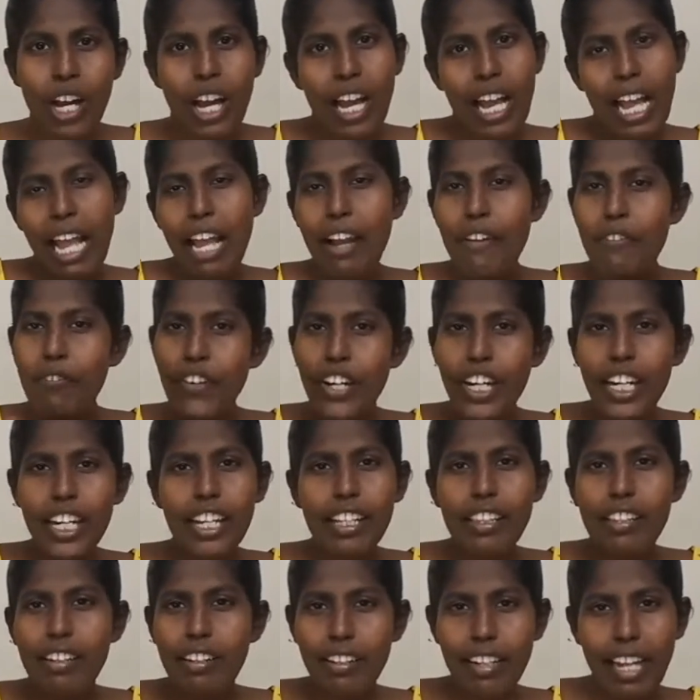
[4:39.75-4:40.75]
Every day
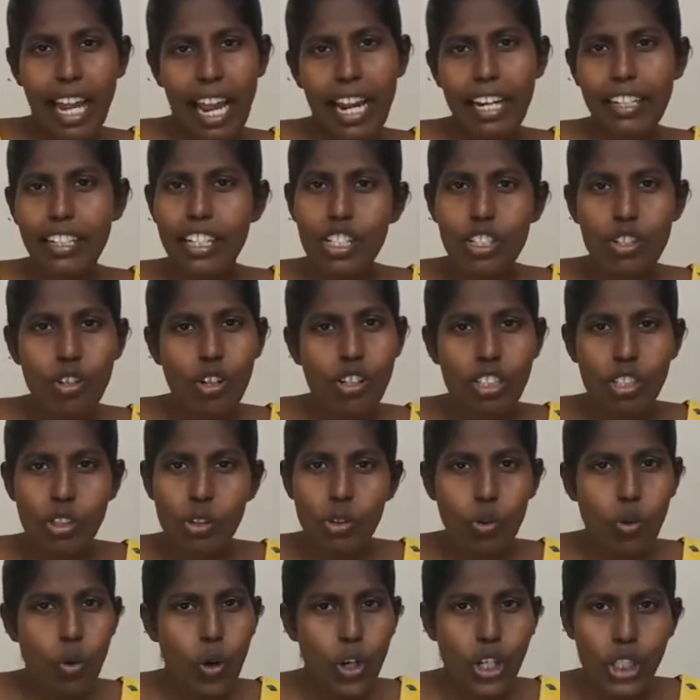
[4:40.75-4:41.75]
the diet is also
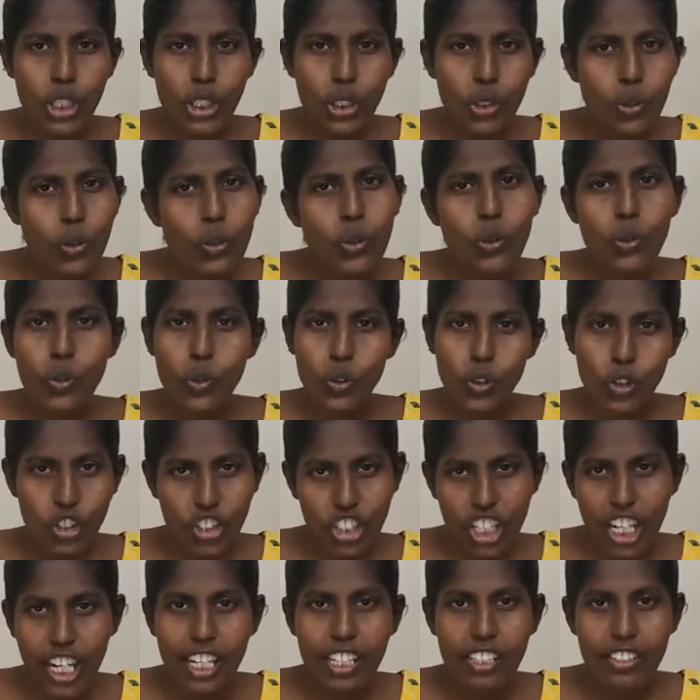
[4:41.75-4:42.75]
going to
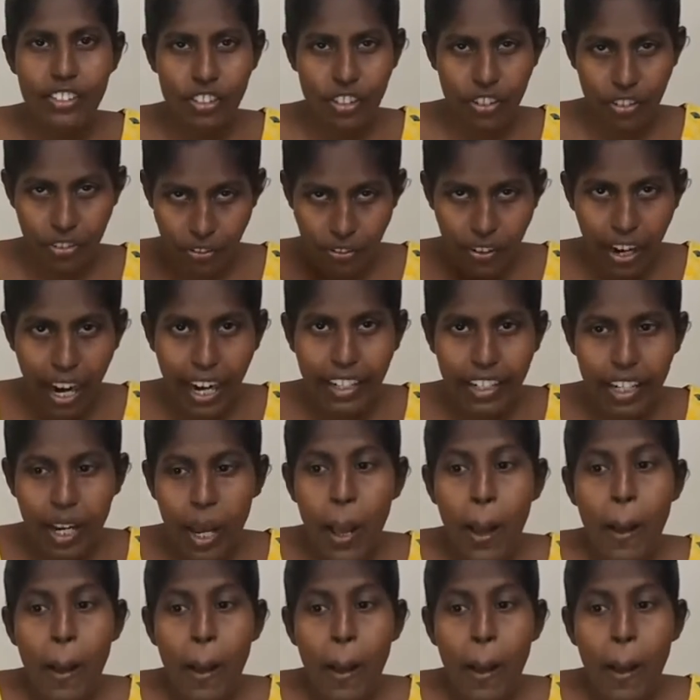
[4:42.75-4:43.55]
change, right?